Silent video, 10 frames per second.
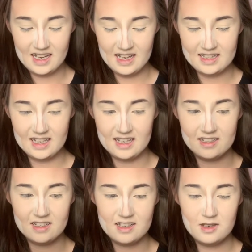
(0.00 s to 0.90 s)
And
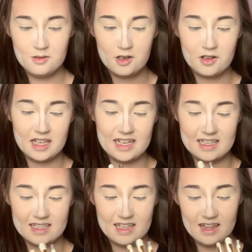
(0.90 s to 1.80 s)
then you go like
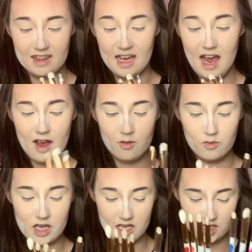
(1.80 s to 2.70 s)
that.
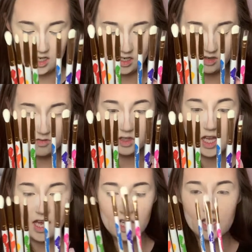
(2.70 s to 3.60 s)
Wait, can you
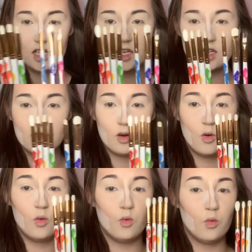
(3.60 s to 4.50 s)
like,
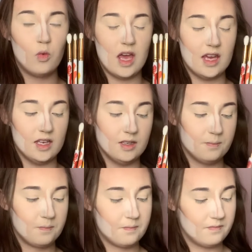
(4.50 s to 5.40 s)
wait,
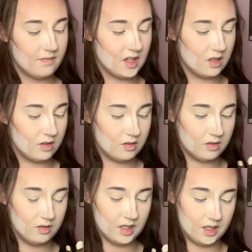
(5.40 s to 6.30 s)

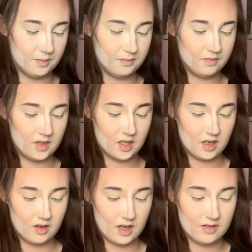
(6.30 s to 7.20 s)
hold up.
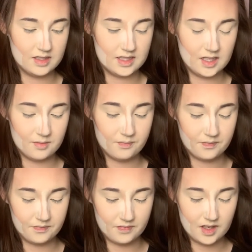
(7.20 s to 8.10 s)
No, I was
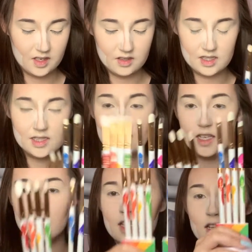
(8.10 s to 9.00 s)

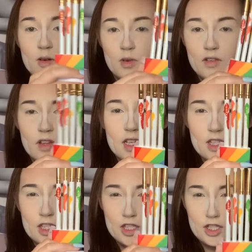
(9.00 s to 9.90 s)
thinking like, what if you like
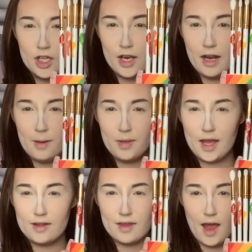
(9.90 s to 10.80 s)
stood it up
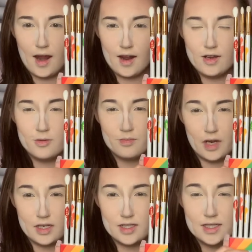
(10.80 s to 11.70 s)
like that and had your
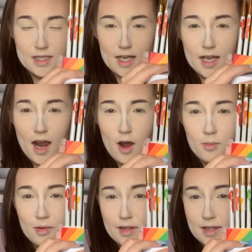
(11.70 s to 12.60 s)
brushes sticking
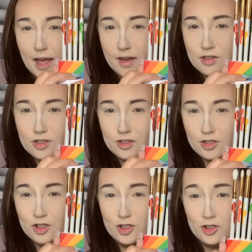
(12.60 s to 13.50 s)
out, but that just
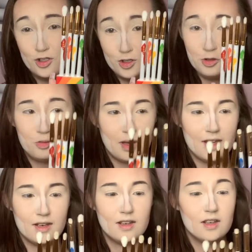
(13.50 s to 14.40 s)
looks
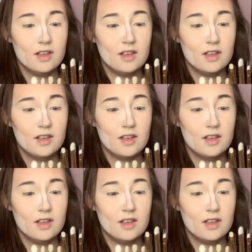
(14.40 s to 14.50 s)
stupid.